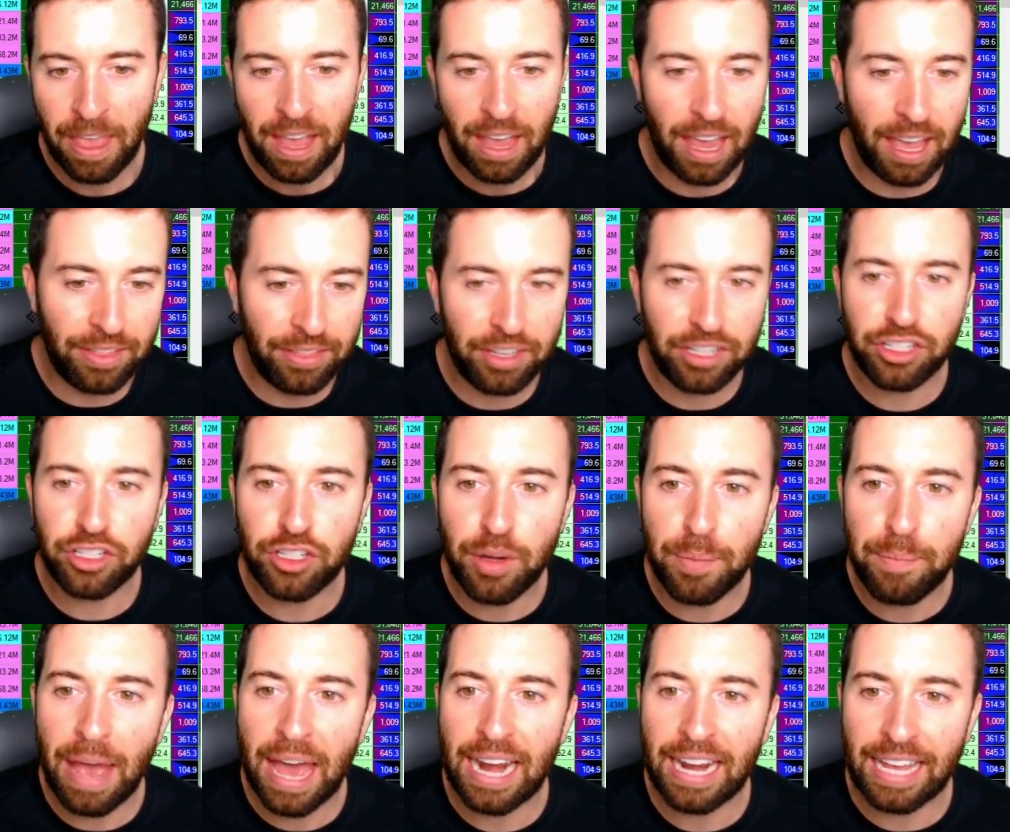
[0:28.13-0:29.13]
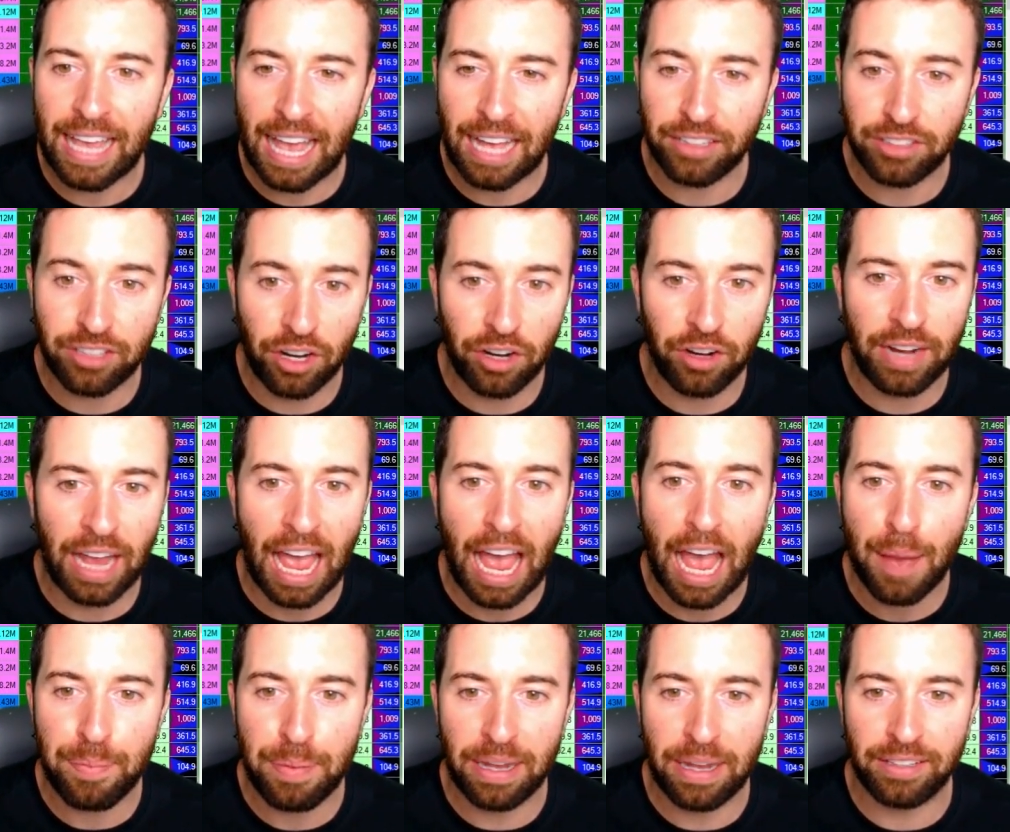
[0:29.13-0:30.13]
And this dramatic turn
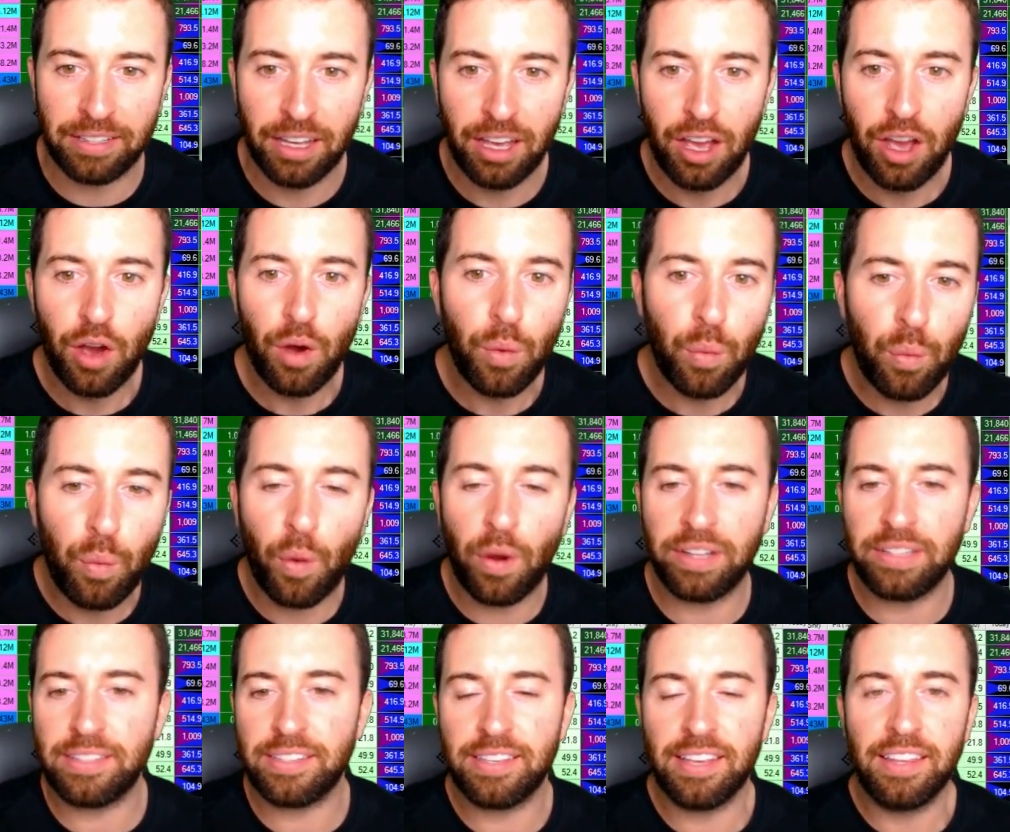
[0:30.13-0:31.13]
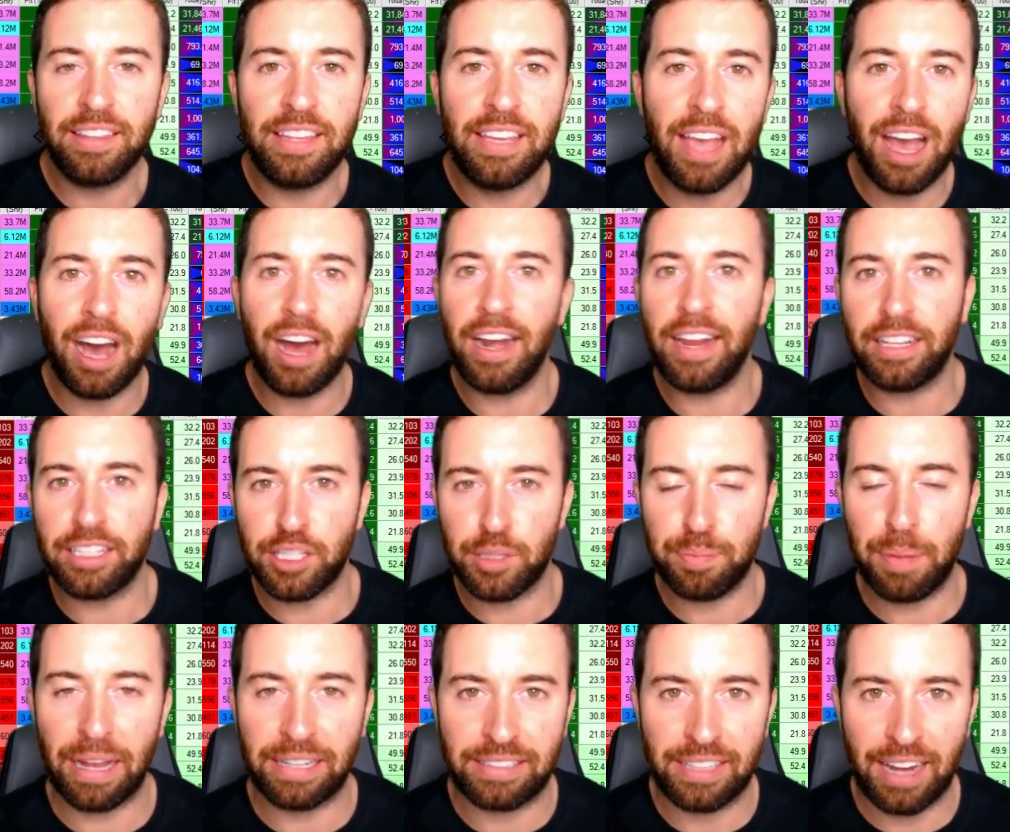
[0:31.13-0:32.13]
happened once the
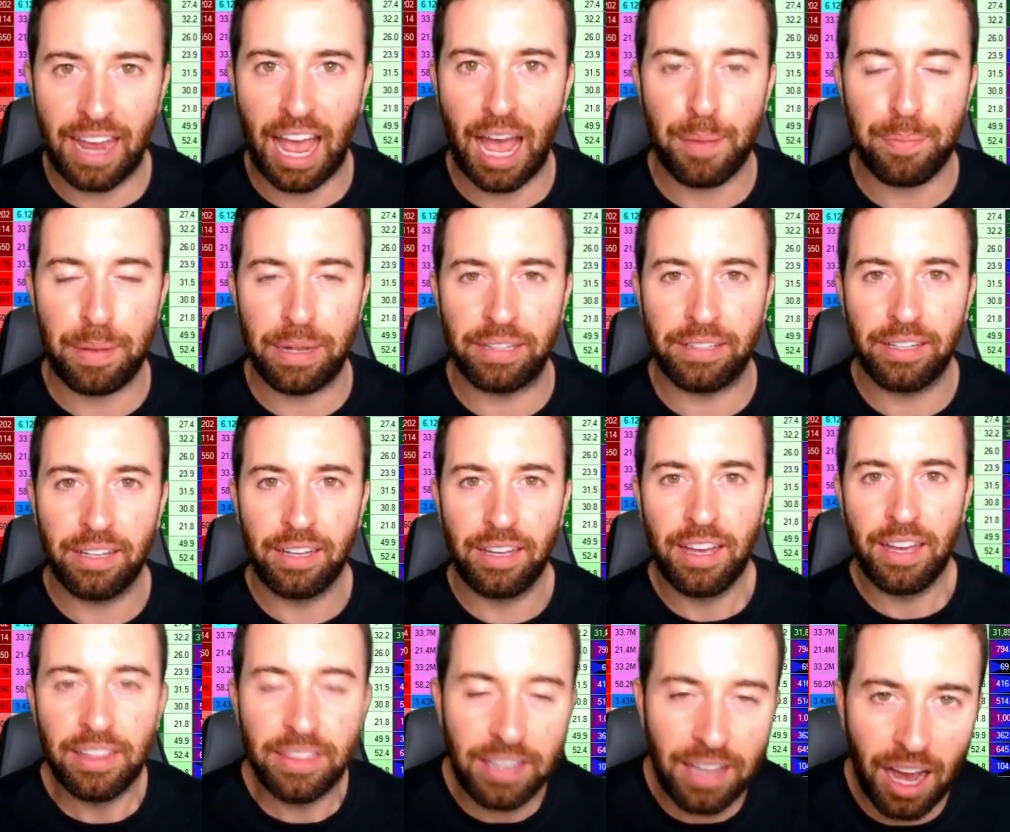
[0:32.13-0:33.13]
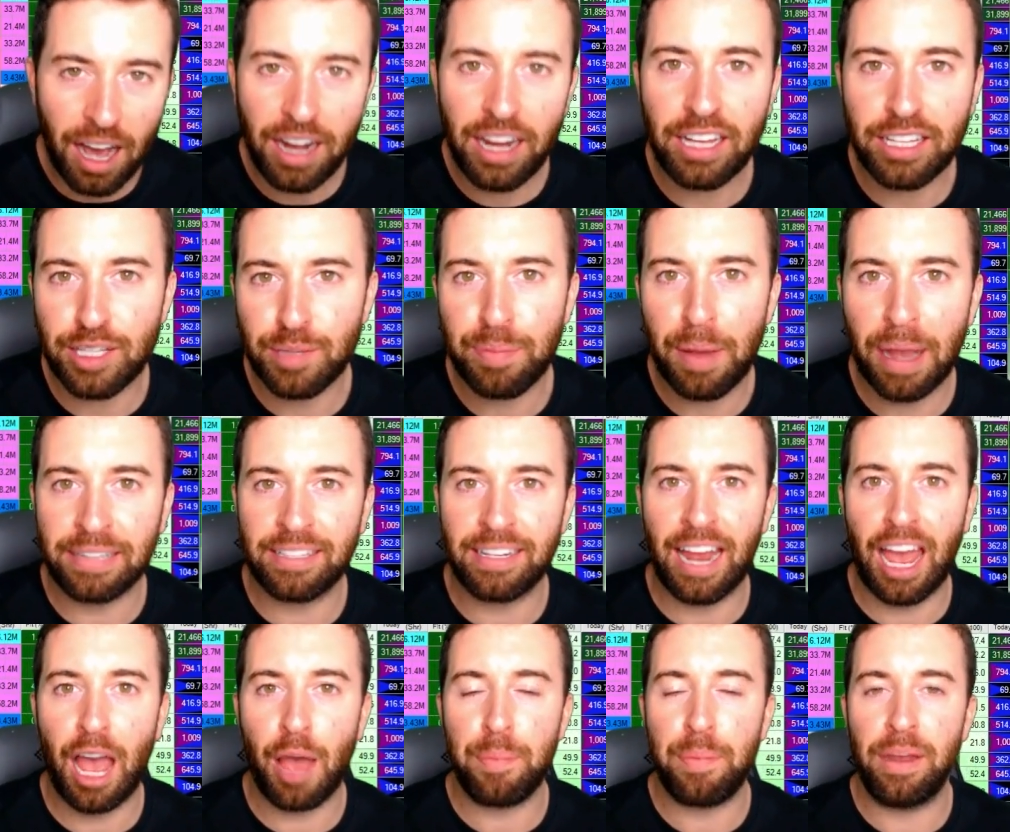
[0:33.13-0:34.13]
unexpected happened. The unexpected
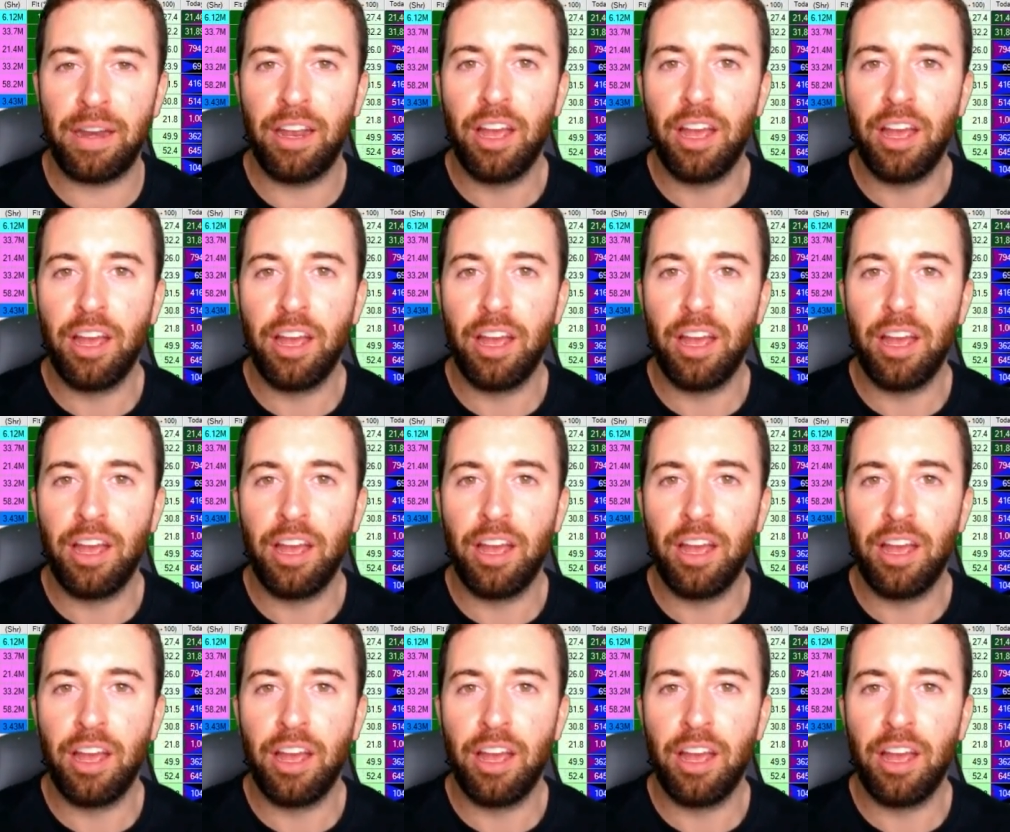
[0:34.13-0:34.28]
happened